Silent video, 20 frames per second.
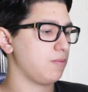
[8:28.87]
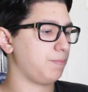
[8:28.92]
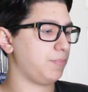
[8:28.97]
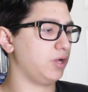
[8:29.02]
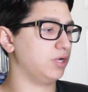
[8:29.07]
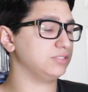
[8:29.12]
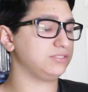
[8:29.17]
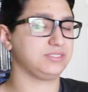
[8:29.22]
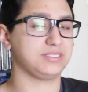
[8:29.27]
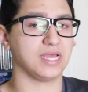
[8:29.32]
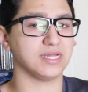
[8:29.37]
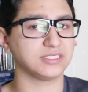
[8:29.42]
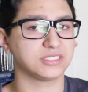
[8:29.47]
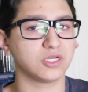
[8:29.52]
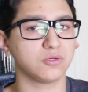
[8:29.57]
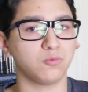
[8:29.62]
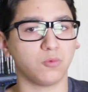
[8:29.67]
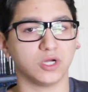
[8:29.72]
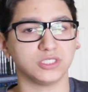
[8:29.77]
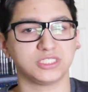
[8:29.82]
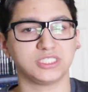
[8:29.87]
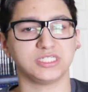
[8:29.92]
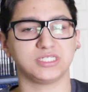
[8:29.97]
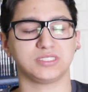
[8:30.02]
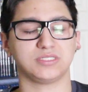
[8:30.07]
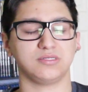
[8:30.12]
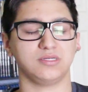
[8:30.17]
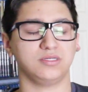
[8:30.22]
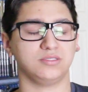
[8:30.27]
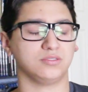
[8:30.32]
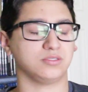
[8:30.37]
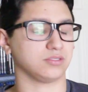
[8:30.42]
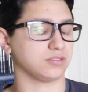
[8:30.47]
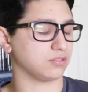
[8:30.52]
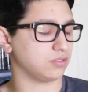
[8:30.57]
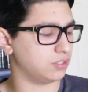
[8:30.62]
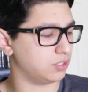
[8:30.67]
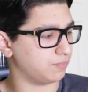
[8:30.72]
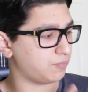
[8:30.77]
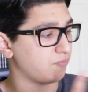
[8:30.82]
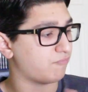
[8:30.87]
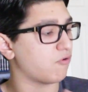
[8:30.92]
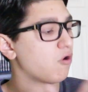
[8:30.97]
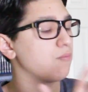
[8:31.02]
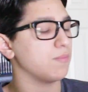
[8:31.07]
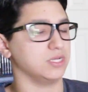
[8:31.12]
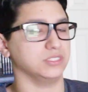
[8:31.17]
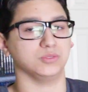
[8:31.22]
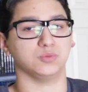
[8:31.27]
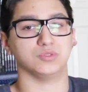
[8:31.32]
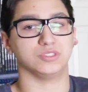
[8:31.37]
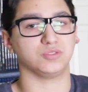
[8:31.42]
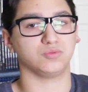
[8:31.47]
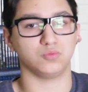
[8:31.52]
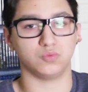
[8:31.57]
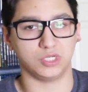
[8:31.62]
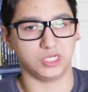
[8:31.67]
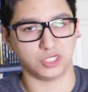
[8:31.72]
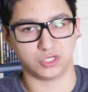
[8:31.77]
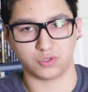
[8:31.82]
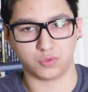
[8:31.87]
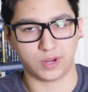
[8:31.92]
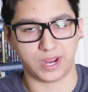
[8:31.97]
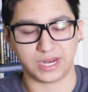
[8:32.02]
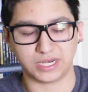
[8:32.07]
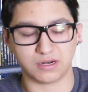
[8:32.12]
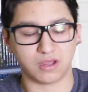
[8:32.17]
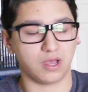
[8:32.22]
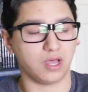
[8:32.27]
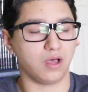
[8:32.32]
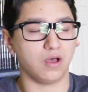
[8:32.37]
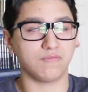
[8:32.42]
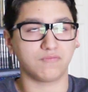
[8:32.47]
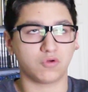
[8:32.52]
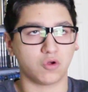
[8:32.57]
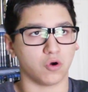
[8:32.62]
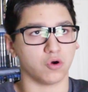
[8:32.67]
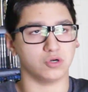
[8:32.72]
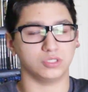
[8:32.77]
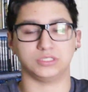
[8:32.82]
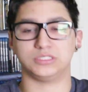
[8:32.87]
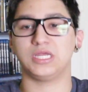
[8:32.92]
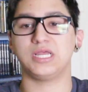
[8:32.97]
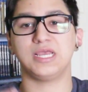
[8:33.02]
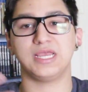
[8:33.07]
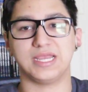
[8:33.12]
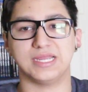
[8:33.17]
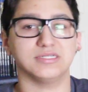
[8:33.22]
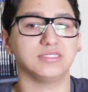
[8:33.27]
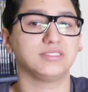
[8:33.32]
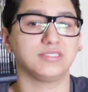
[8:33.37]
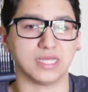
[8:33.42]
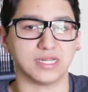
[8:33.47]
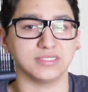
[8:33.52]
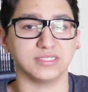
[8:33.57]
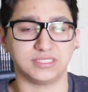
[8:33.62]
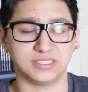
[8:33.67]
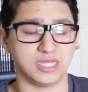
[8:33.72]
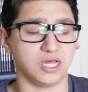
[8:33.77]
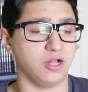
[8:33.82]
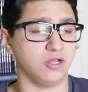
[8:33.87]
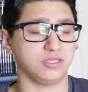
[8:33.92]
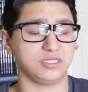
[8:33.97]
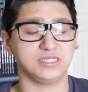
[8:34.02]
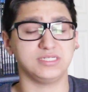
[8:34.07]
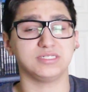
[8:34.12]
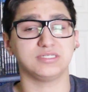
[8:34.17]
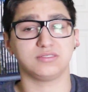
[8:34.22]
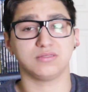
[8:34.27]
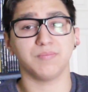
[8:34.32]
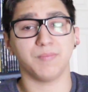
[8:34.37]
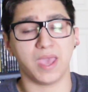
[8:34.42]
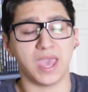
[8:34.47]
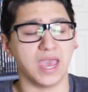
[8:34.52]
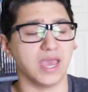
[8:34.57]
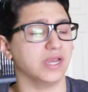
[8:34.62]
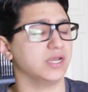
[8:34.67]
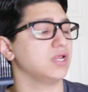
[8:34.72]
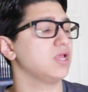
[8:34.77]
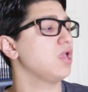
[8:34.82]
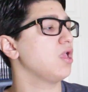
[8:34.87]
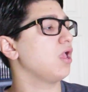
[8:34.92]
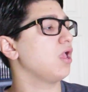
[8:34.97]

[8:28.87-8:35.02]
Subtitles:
But Denzel Washington's in the performance was really great, of course. It's Denzel, he's the man.